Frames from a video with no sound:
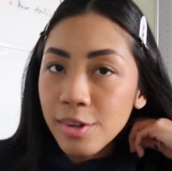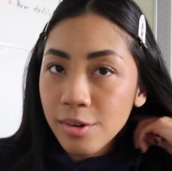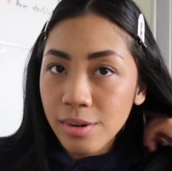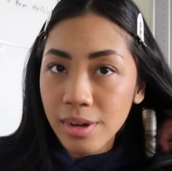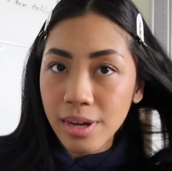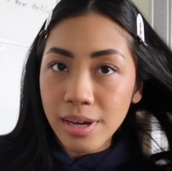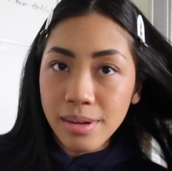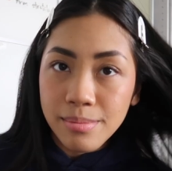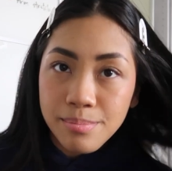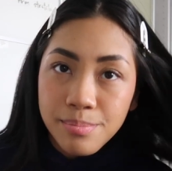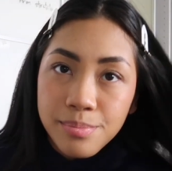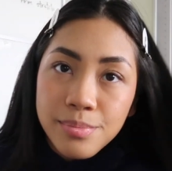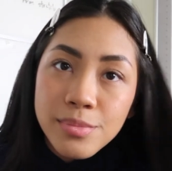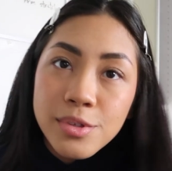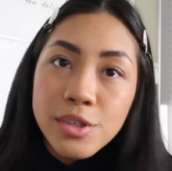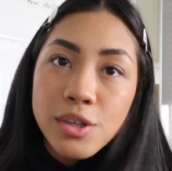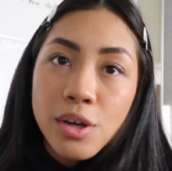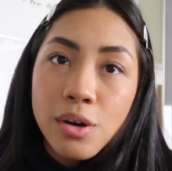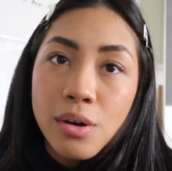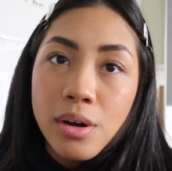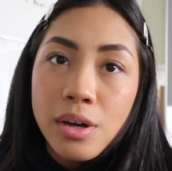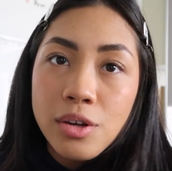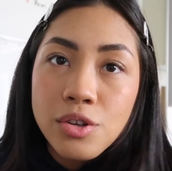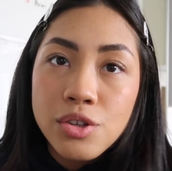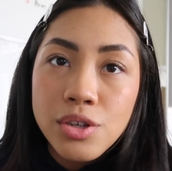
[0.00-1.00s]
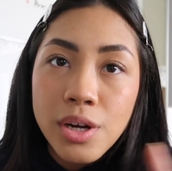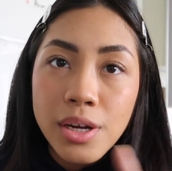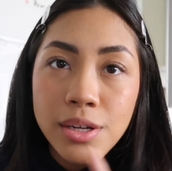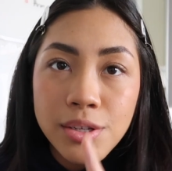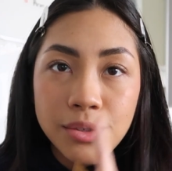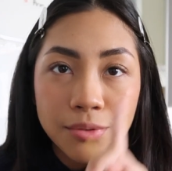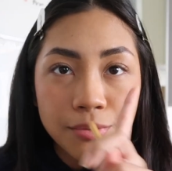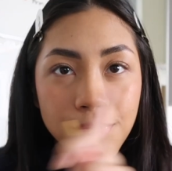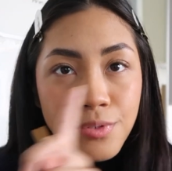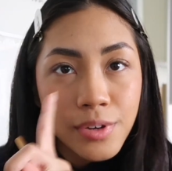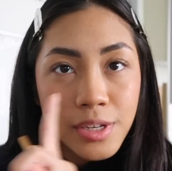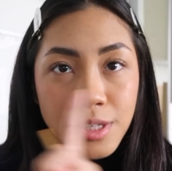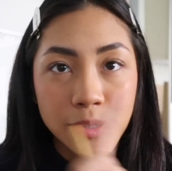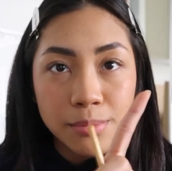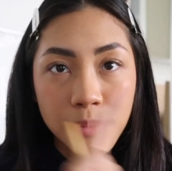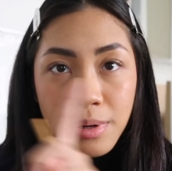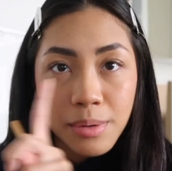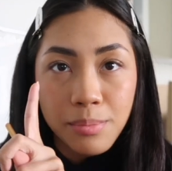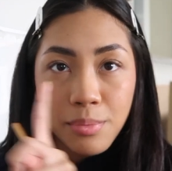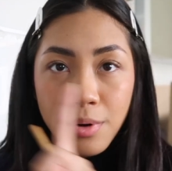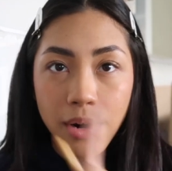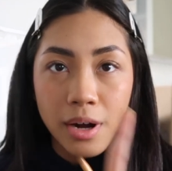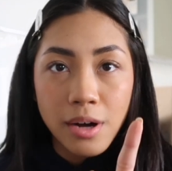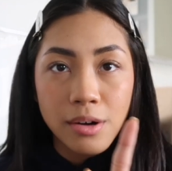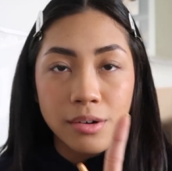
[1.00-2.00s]
Okay, so I tried to fix
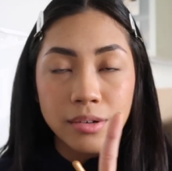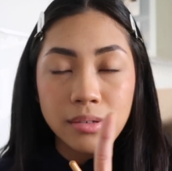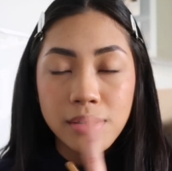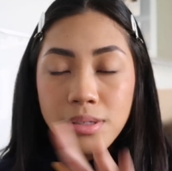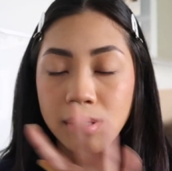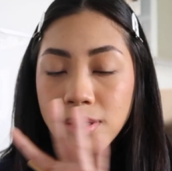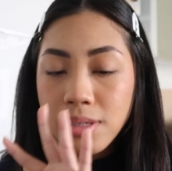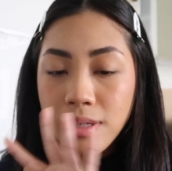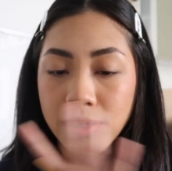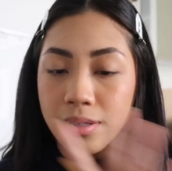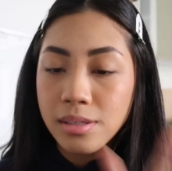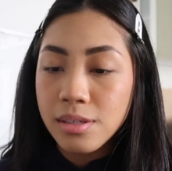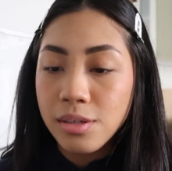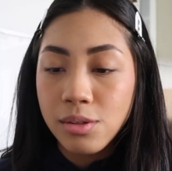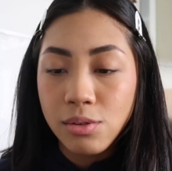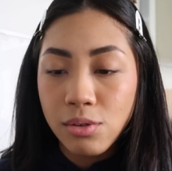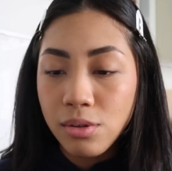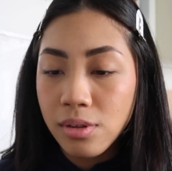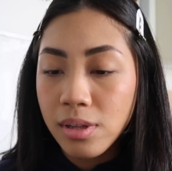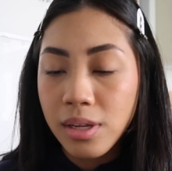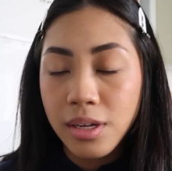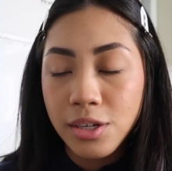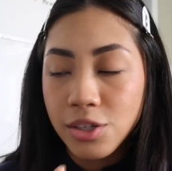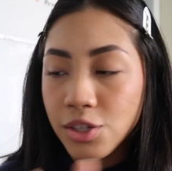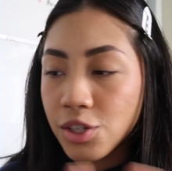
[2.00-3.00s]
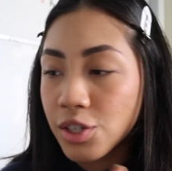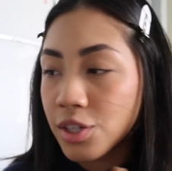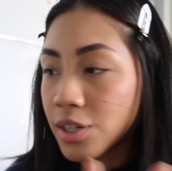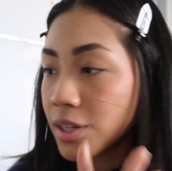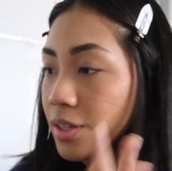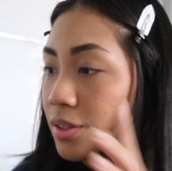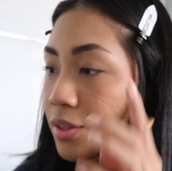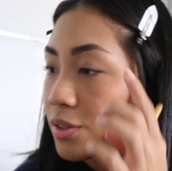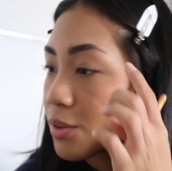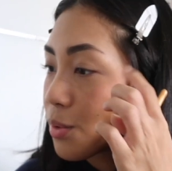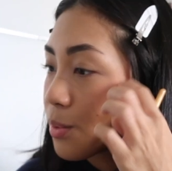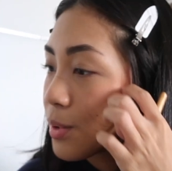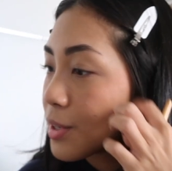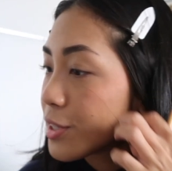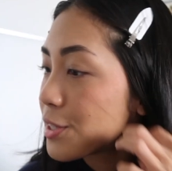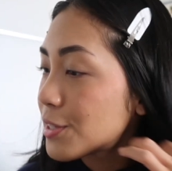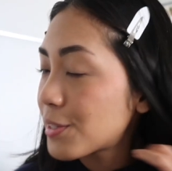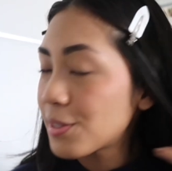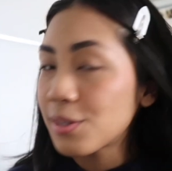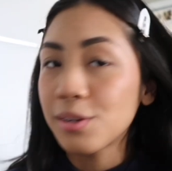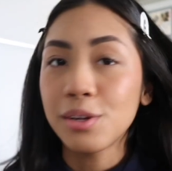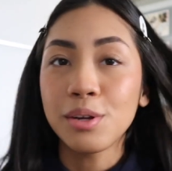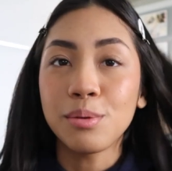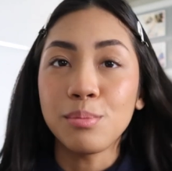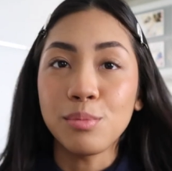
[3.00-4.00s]
my brows. They still look like shit. So we're
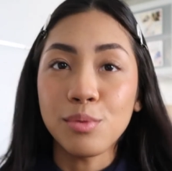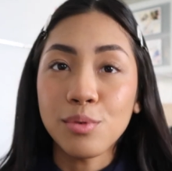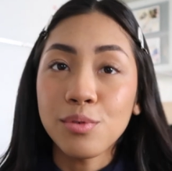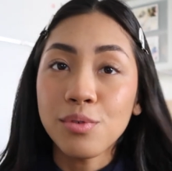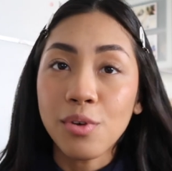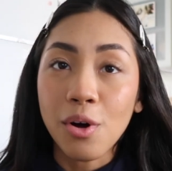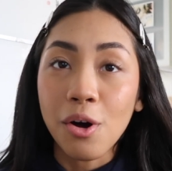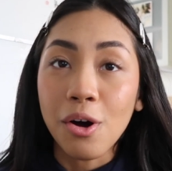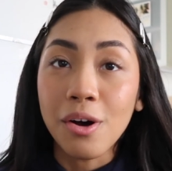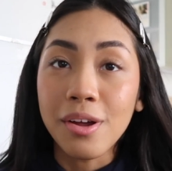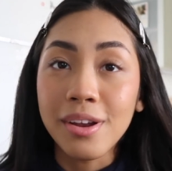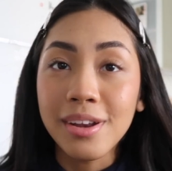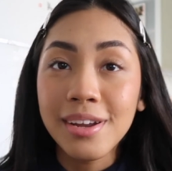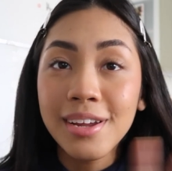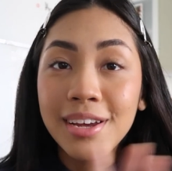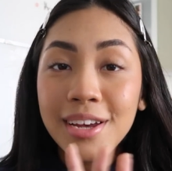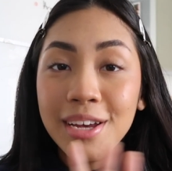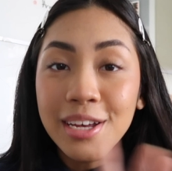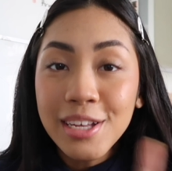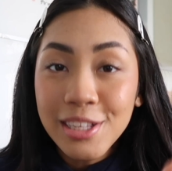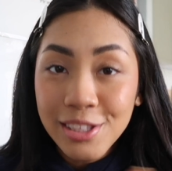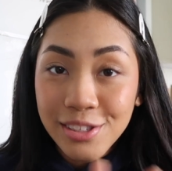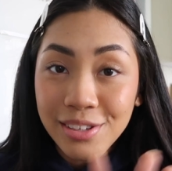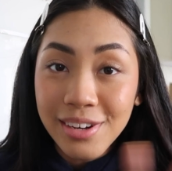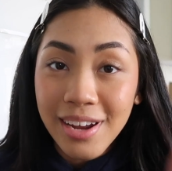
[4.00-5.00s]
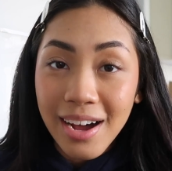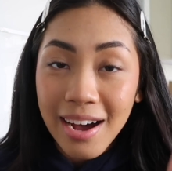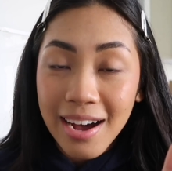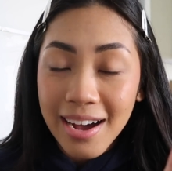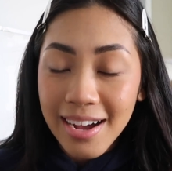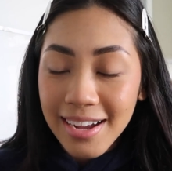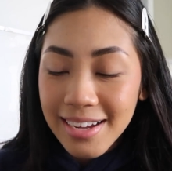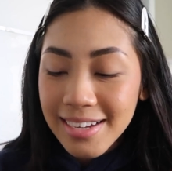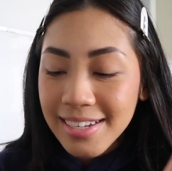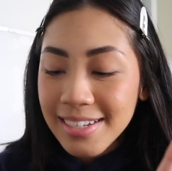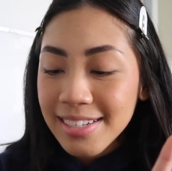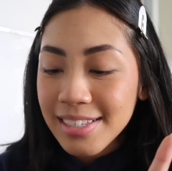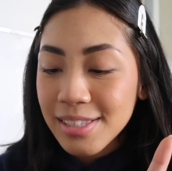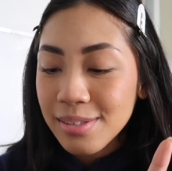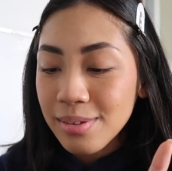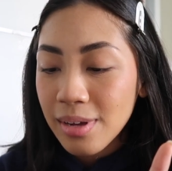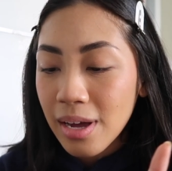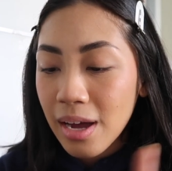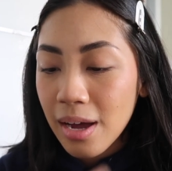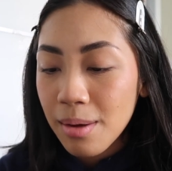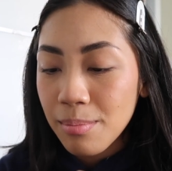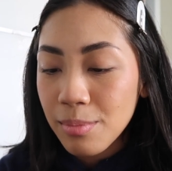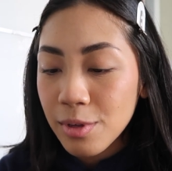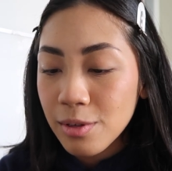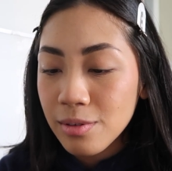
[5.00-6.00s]
just gonna move on to the eyes.
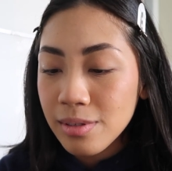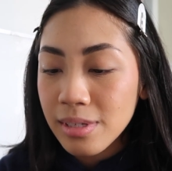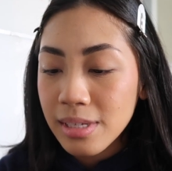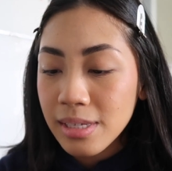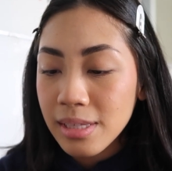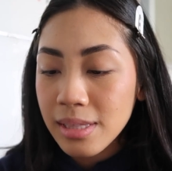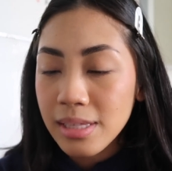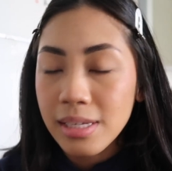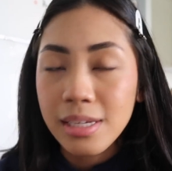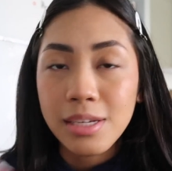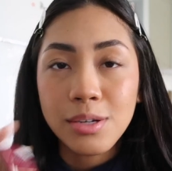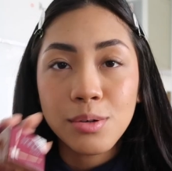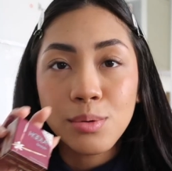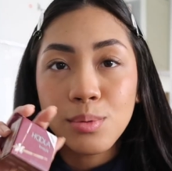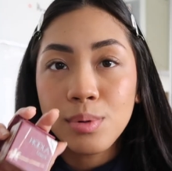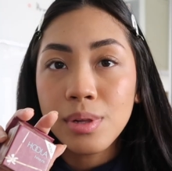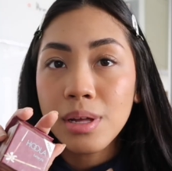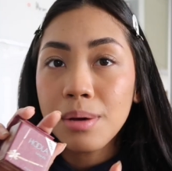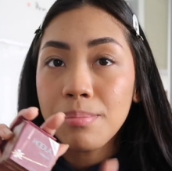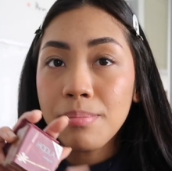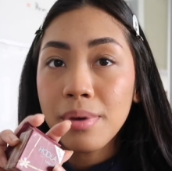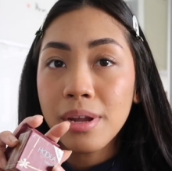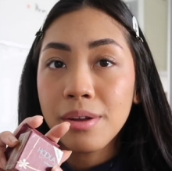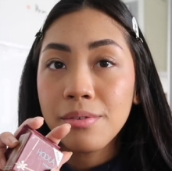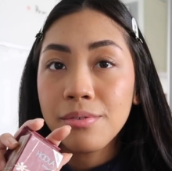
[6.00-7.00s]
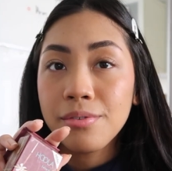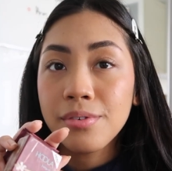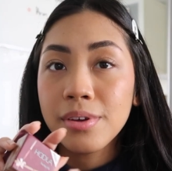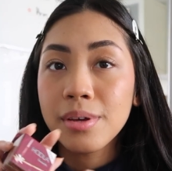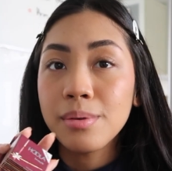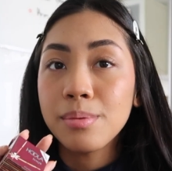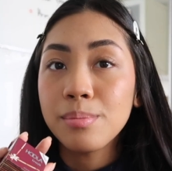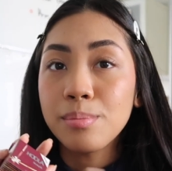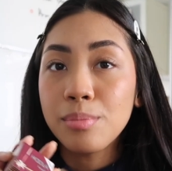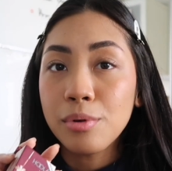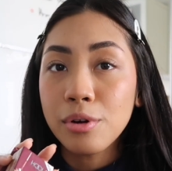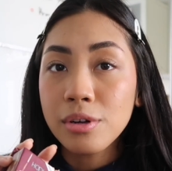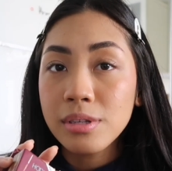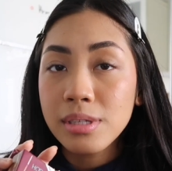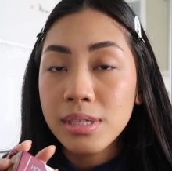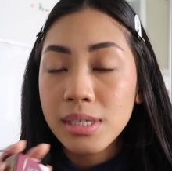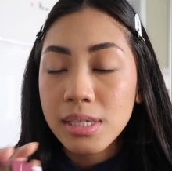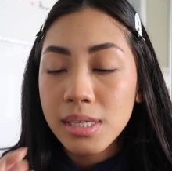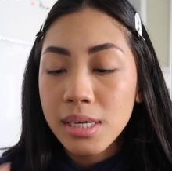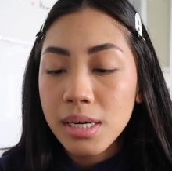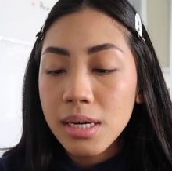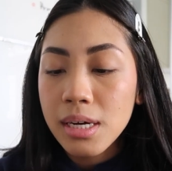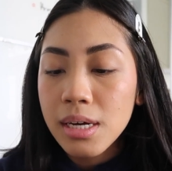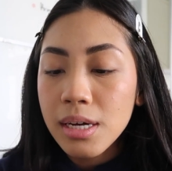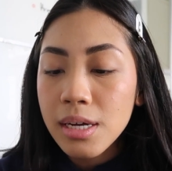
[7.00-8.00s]
I'm using the Hoola Benefit
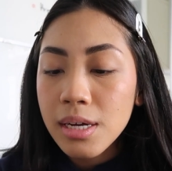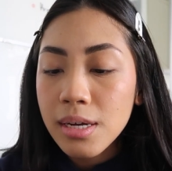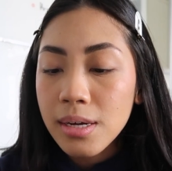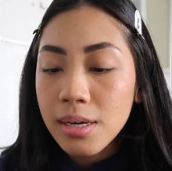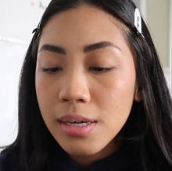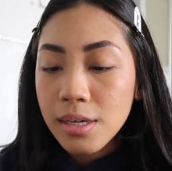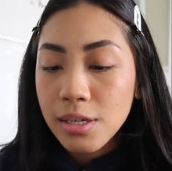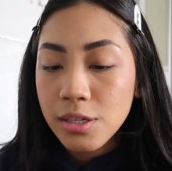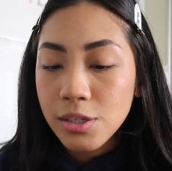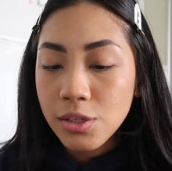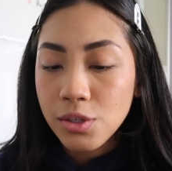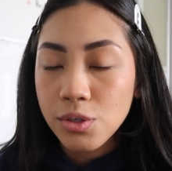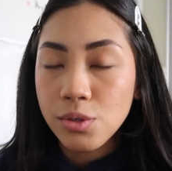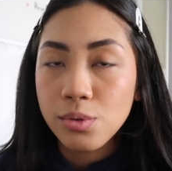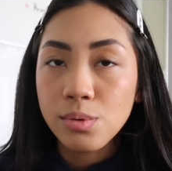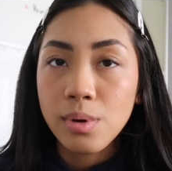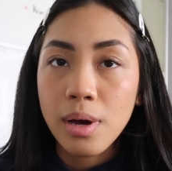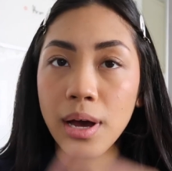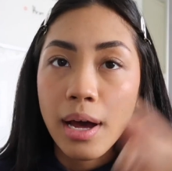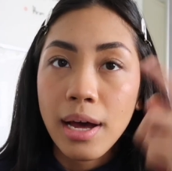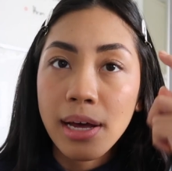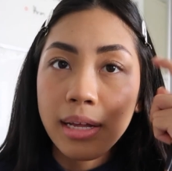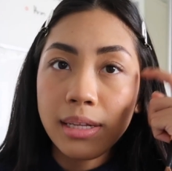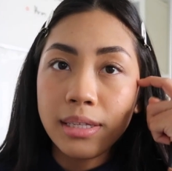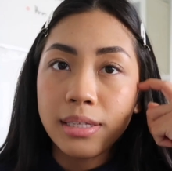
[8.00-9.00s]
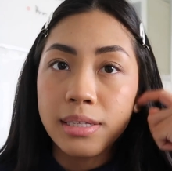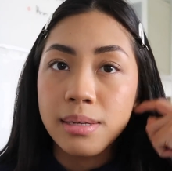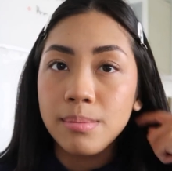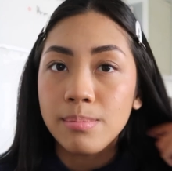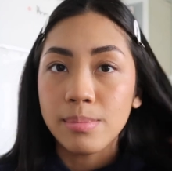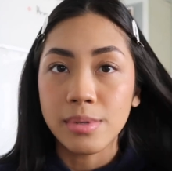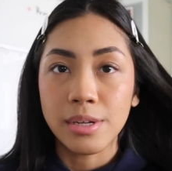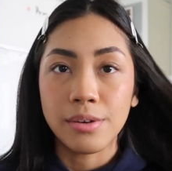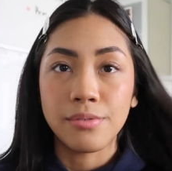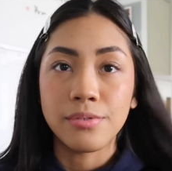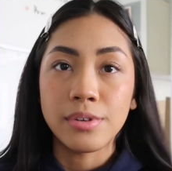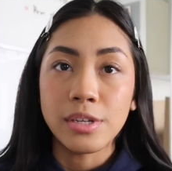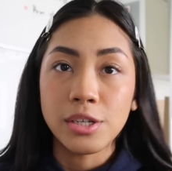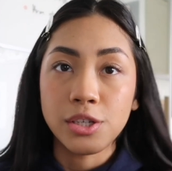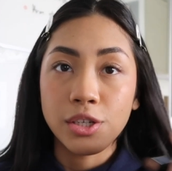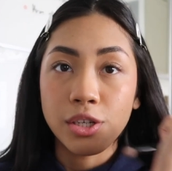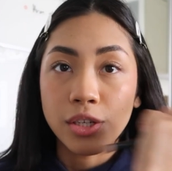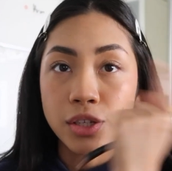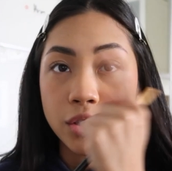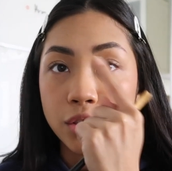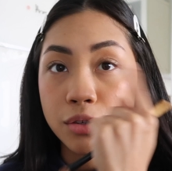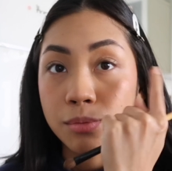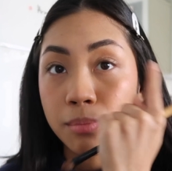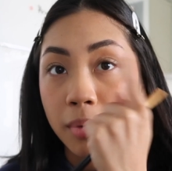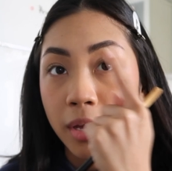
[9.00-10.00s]
bronzer to add some
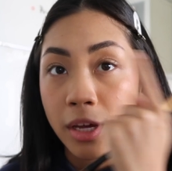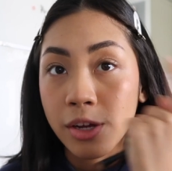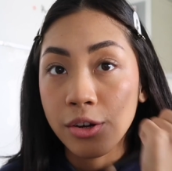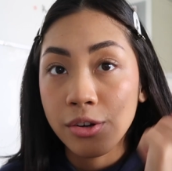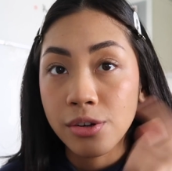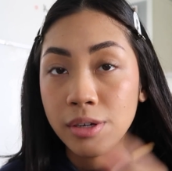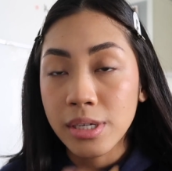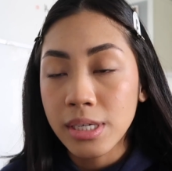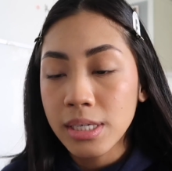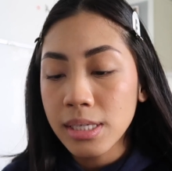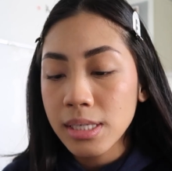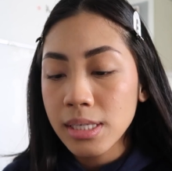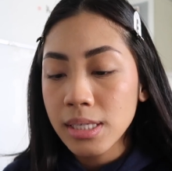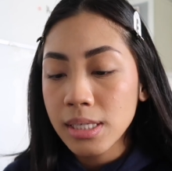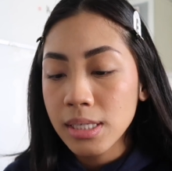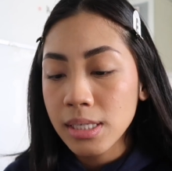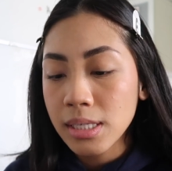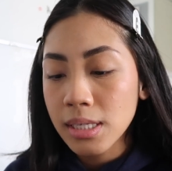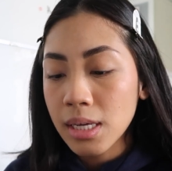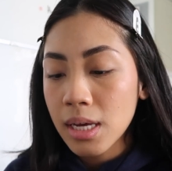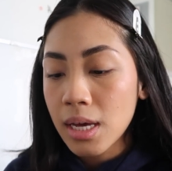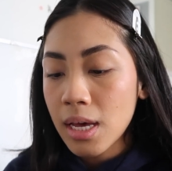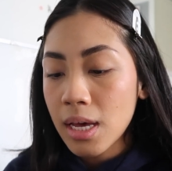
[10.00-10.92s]
definition to my crease.